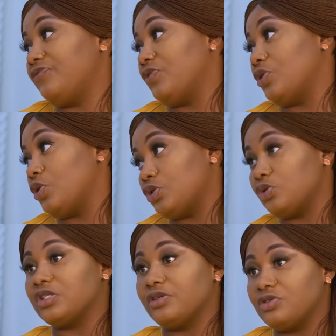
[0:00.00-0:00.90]
forgot
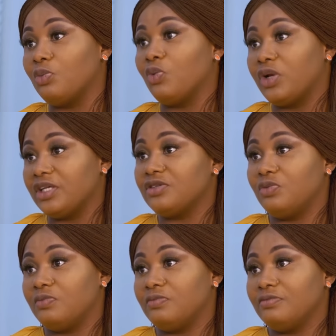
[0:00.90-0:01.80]
to tell someone at
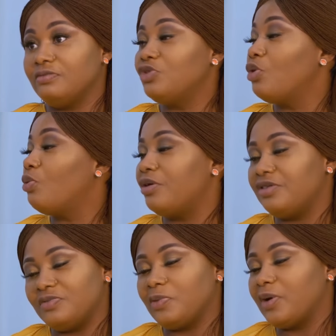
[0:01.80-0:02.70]
home. No
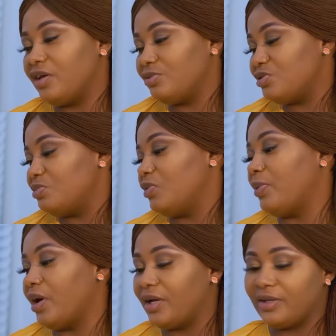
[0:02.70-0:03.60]
worries, Mama, he will soon be
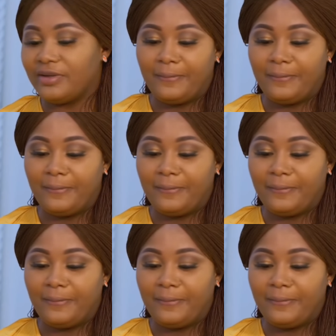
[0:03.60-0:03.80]
back.